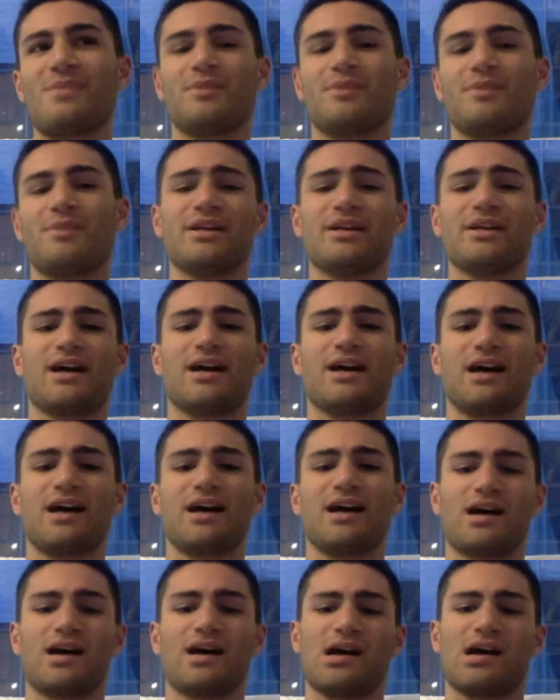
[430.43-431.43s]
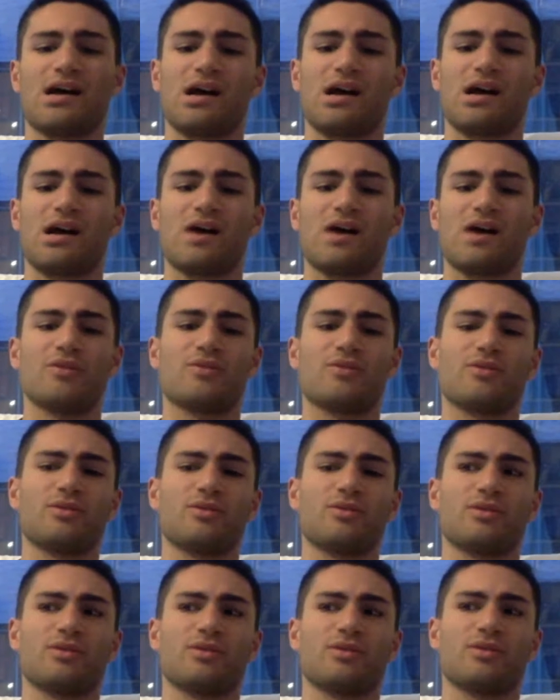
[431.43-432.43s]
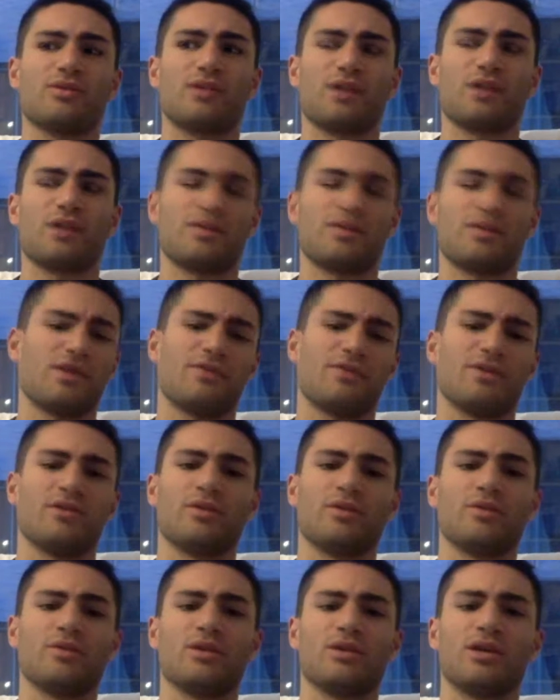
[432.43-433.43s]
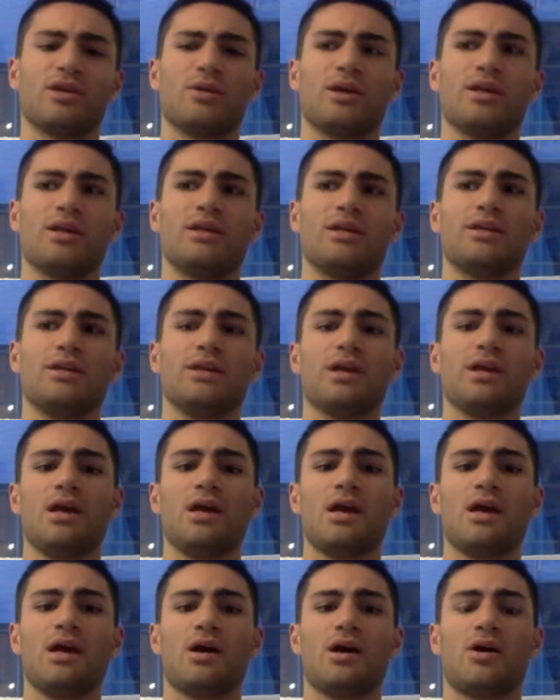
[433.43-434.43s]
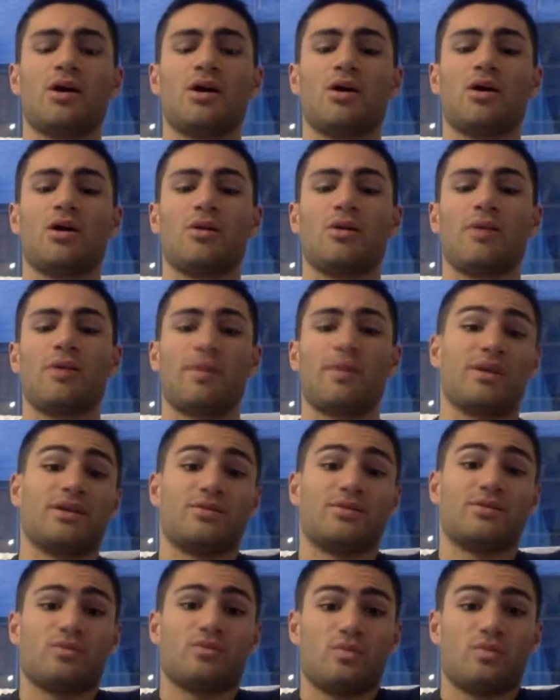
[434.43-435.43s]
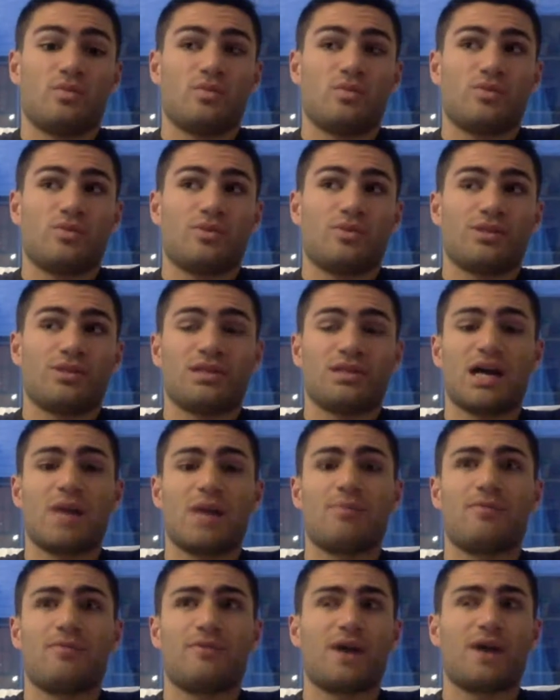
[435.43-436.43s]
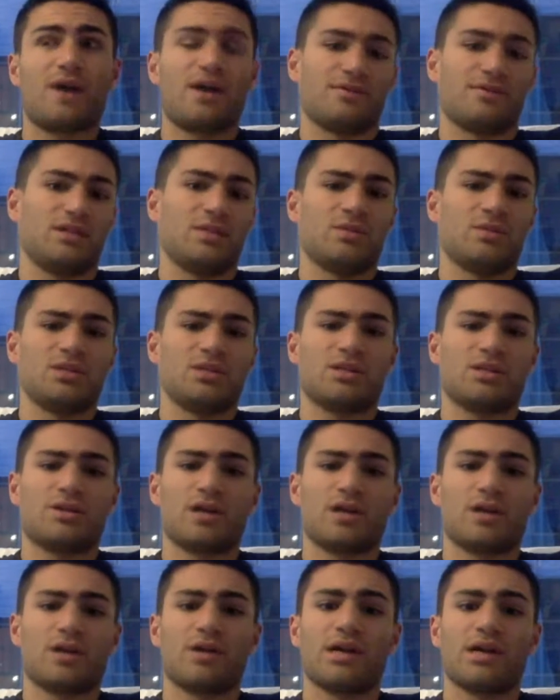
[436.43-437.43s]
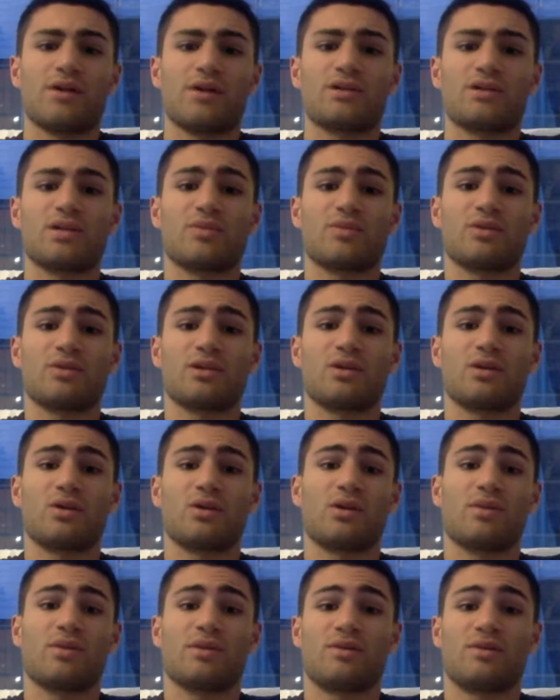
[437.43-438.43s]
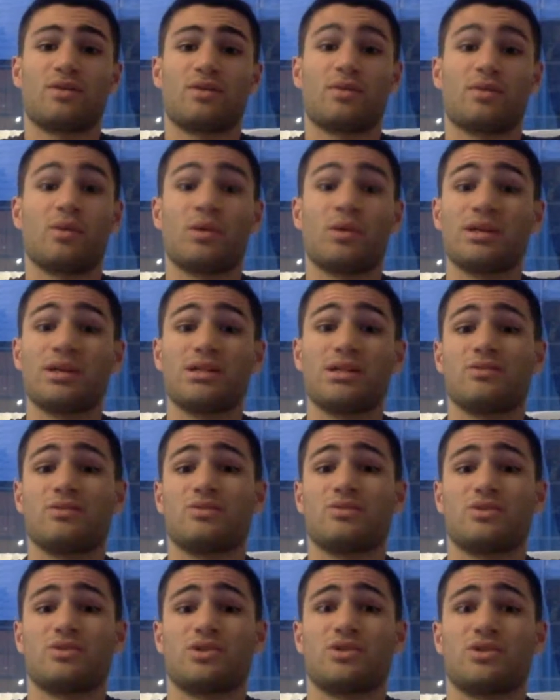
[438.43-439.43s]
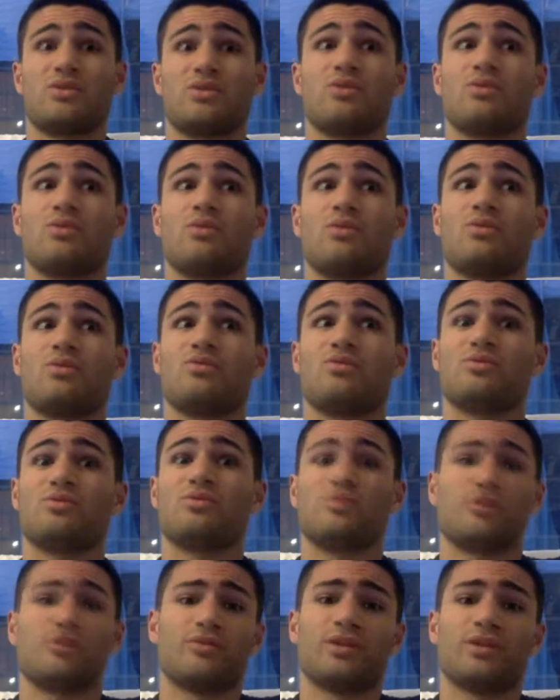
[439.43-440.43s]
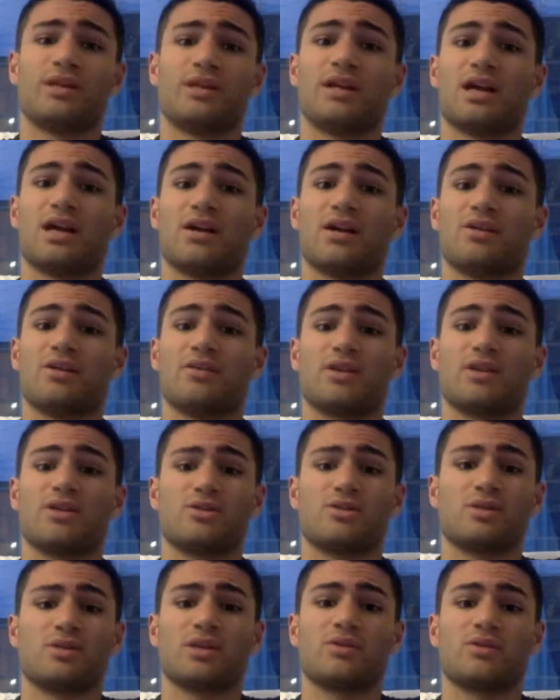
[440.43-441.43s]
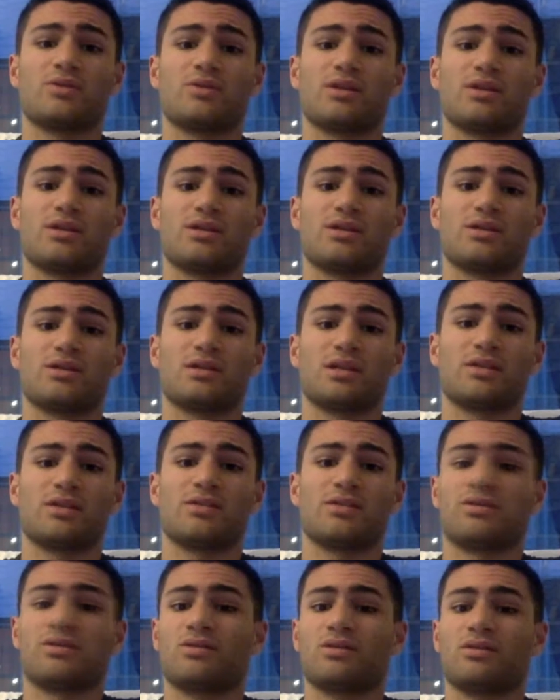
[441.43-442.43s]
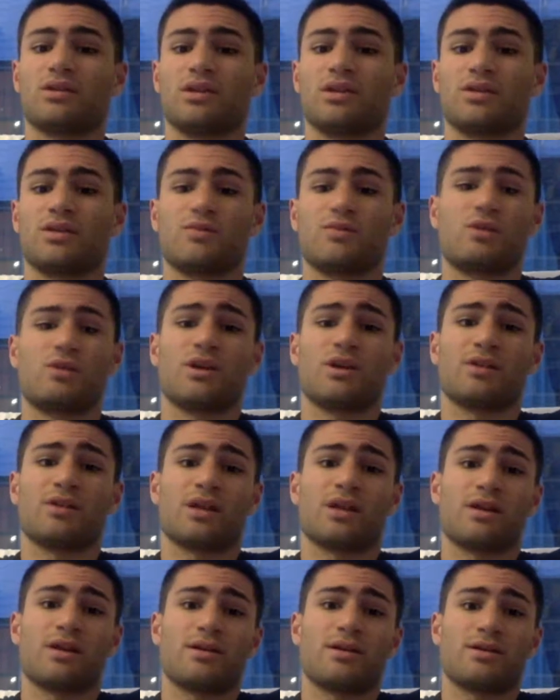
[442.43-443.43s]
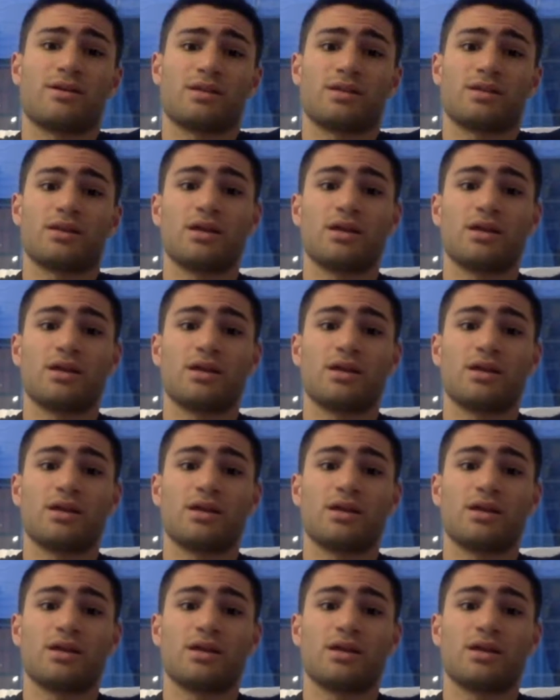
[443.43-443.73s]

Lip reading: But yeah, I definitely agree with you on Higuain. I mean, the top 5 teams in Serie A right now are separated only by 4 points, so we really got a great Scudetto race in the running right now. I think